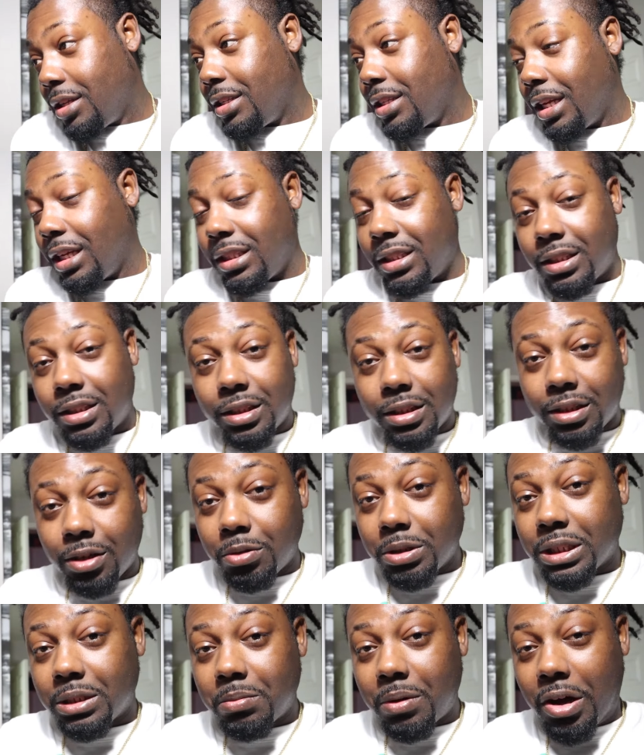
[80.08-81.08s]
they so
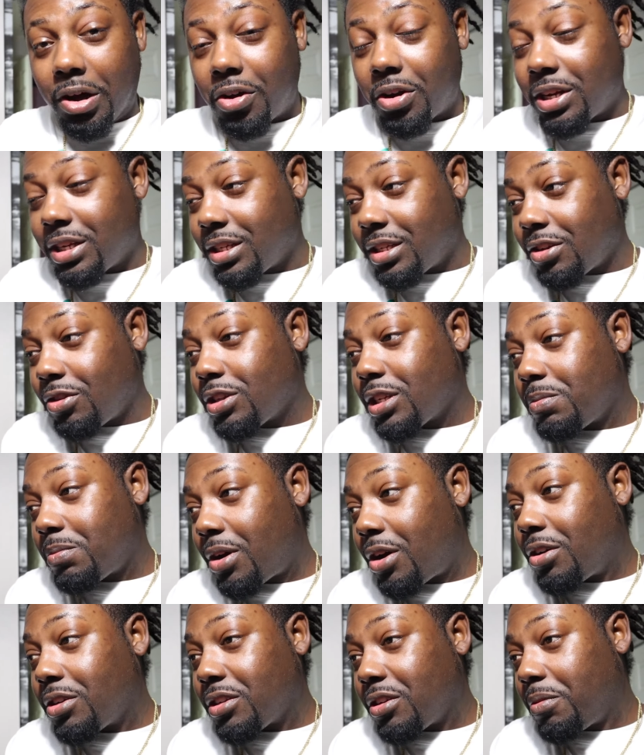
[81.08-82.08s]
small, they're so
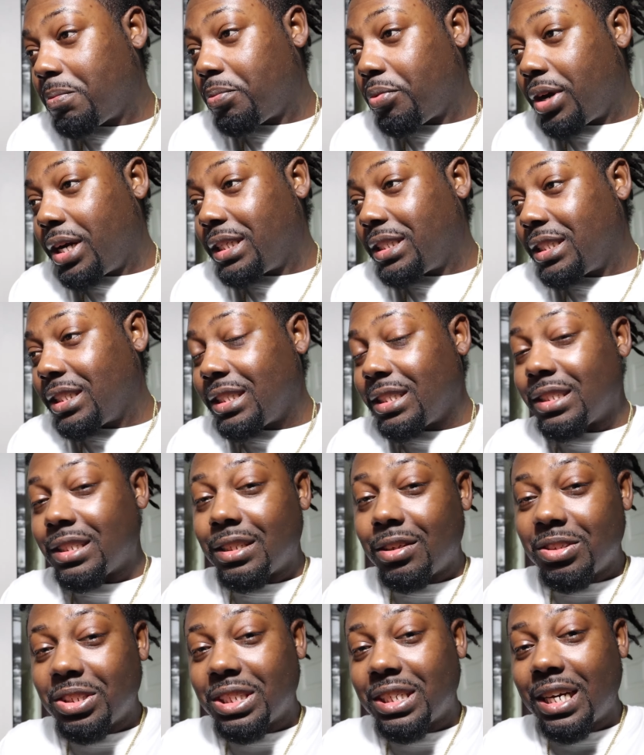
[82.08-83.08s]
small, so precious,
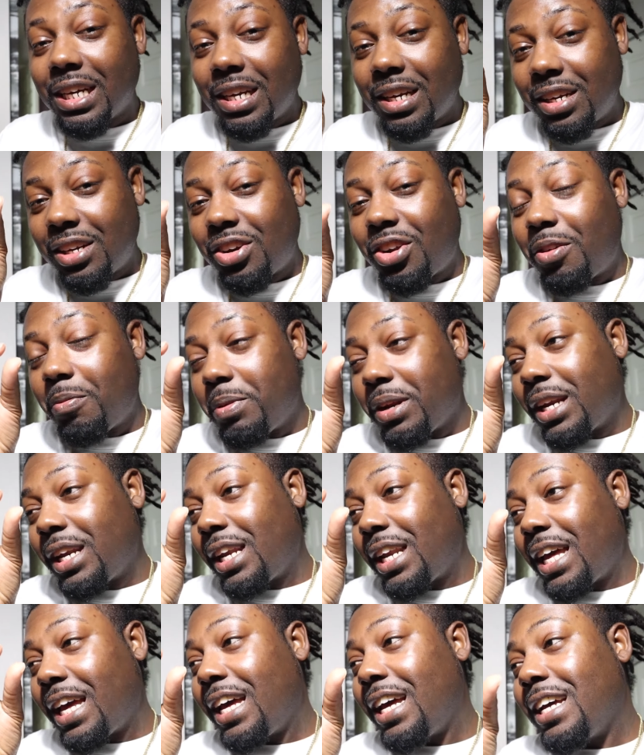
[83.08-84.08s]
so skinny with little bitty
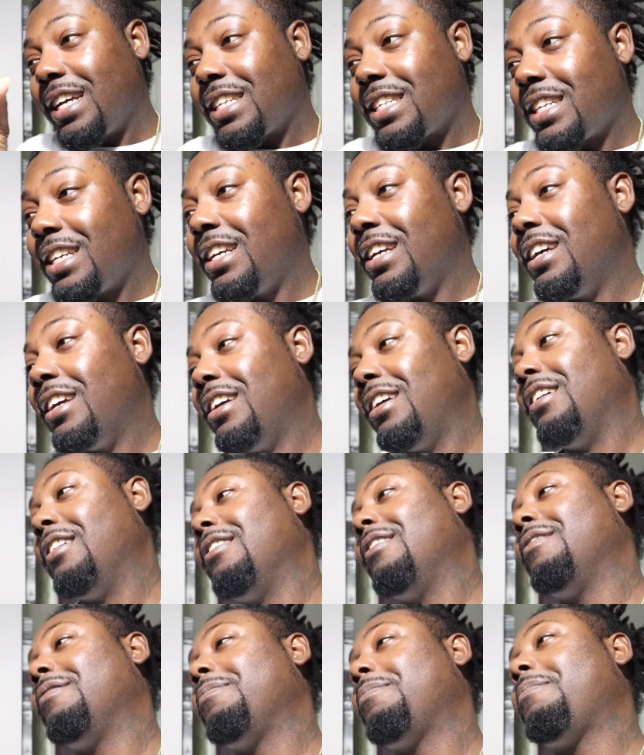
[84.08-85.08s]
legs.
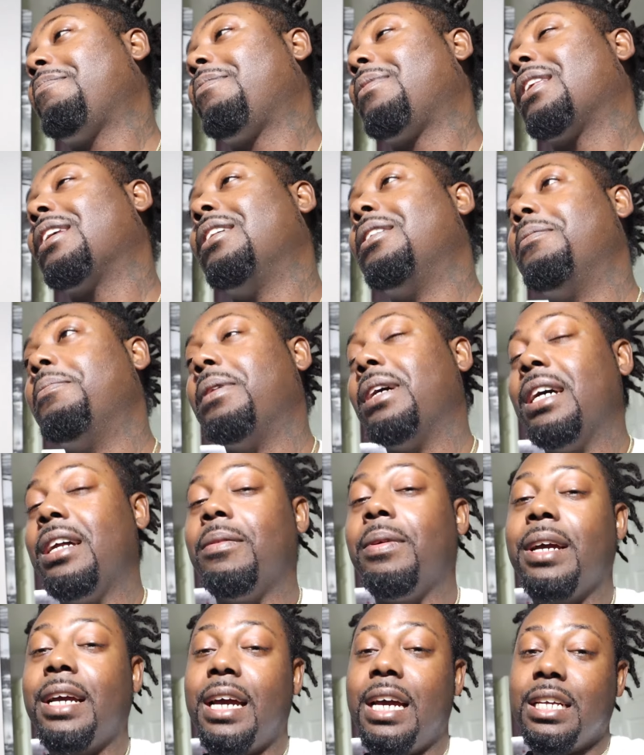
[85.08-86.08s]
But
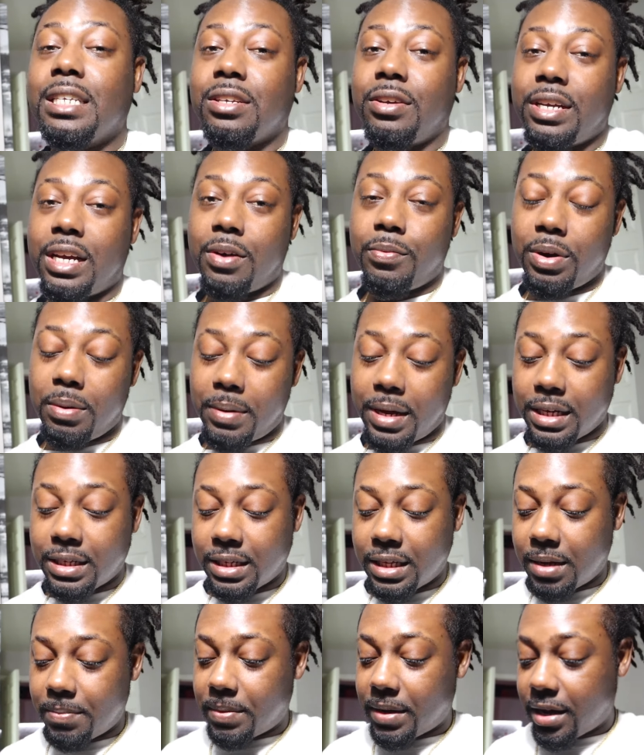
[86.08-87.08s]
anyway, gang, so yeah, we're about to
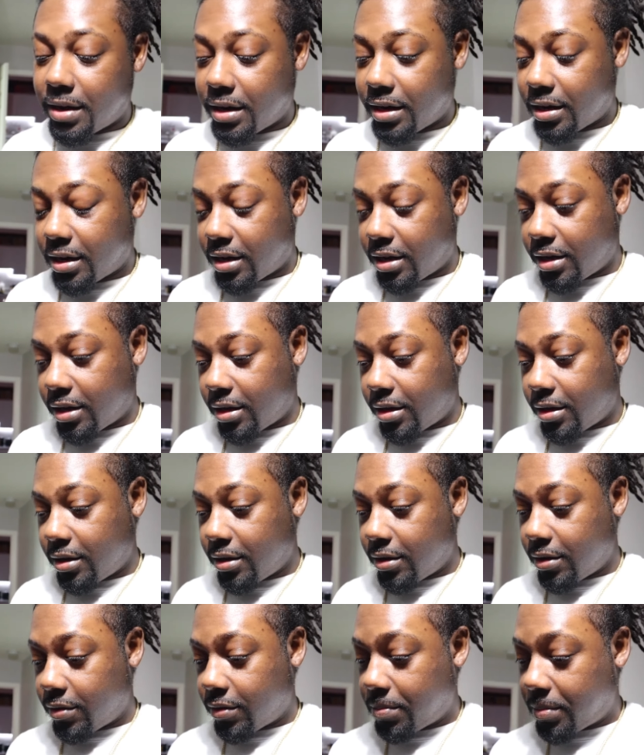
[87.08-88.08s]
step out and
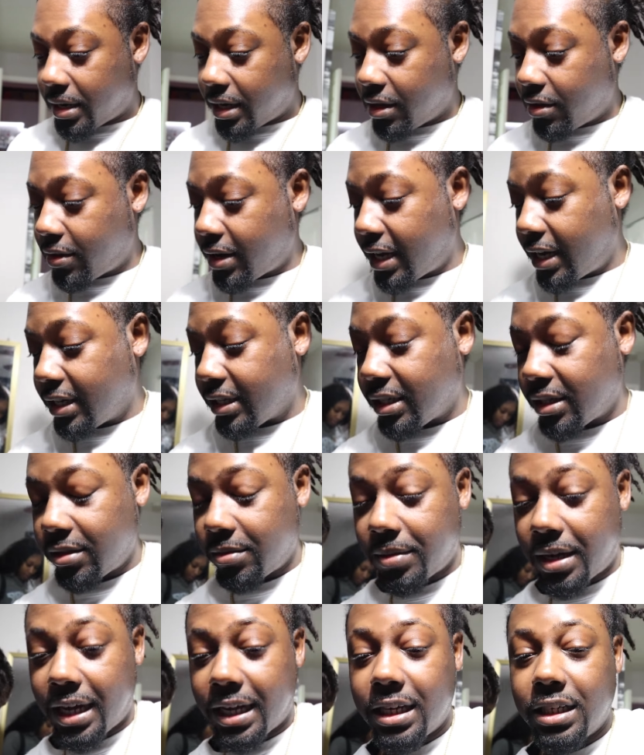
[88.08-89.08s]
about to go have
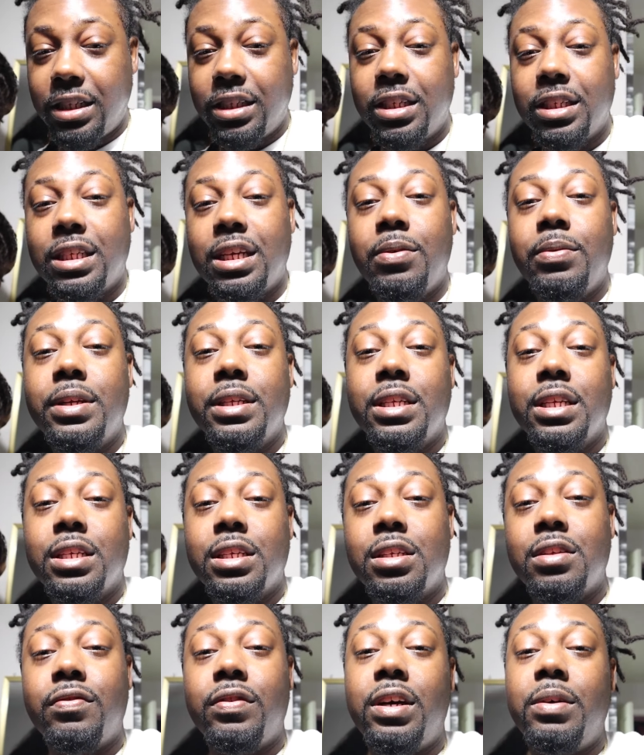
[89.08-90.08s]
some. I guess you can say with this
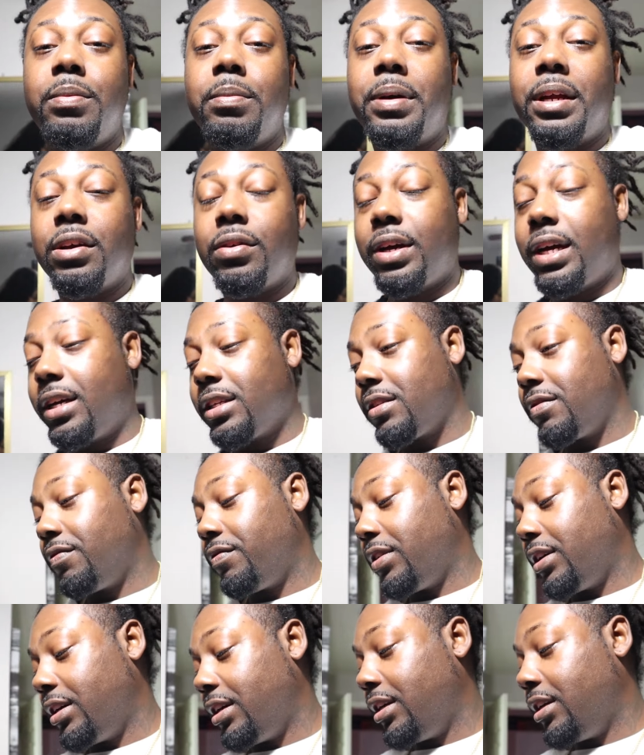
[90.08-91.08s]
is fun. We're about to go have some
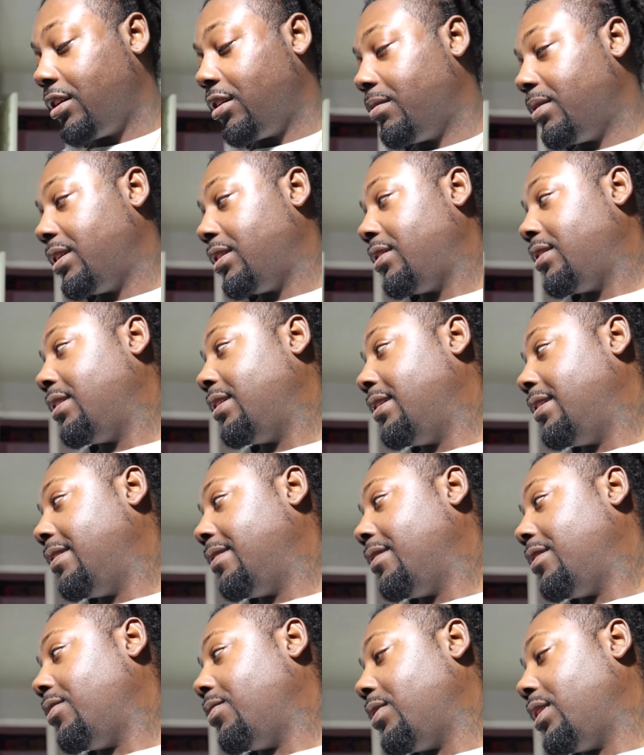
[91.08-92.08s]
fun. Here you go, man.
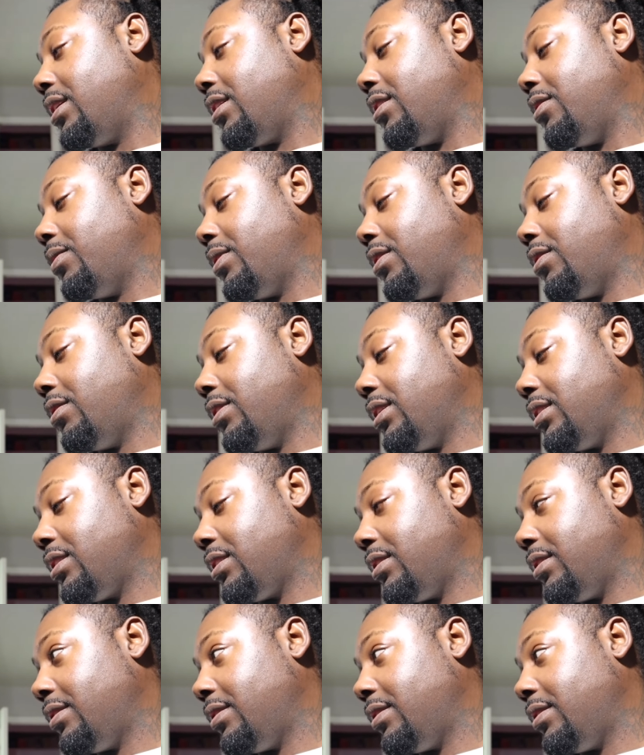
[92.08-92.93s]
You wanna hold this?